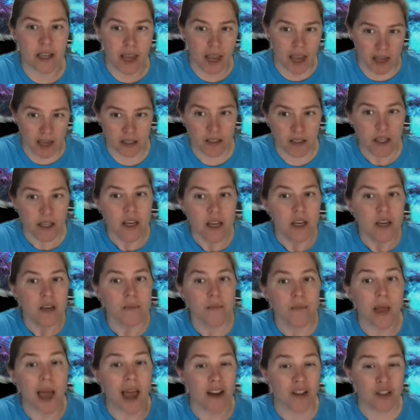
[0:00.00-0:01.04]
And
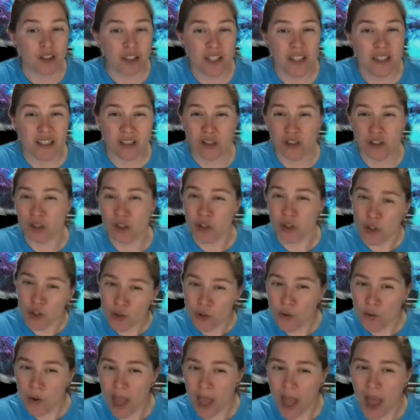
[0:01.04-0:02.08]
actually, since
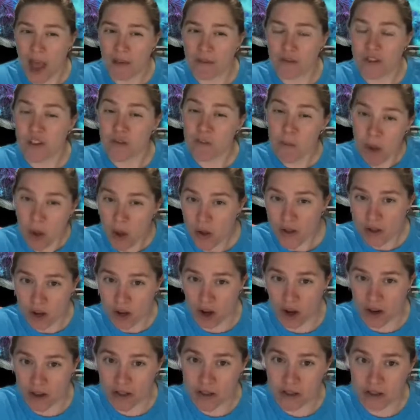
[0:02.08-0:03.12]
you have small
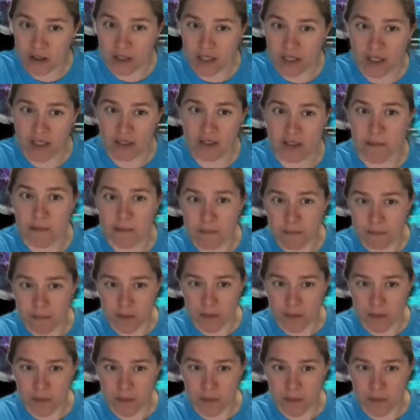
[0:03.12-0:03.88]
dogs in the